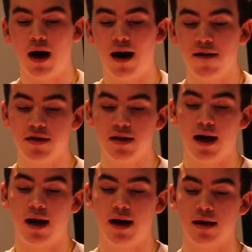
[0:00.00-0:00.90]
After
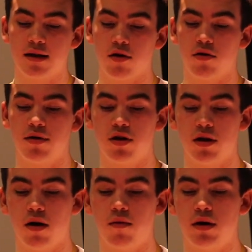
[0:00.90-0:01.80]
that, I had the courage
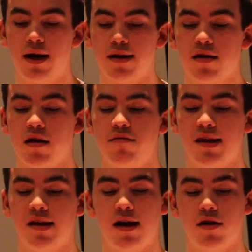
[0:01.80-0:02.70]
to go on a HeadStart
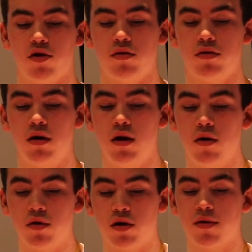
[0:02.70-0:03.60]
residential,
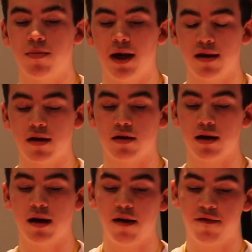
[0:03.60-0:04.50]
which was
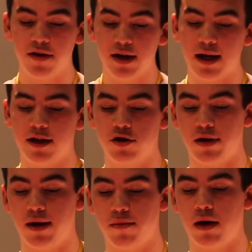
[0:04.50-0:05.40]
basically a 3-day
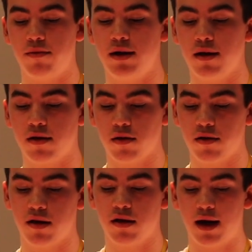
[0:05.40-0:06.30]
trip where we discussed the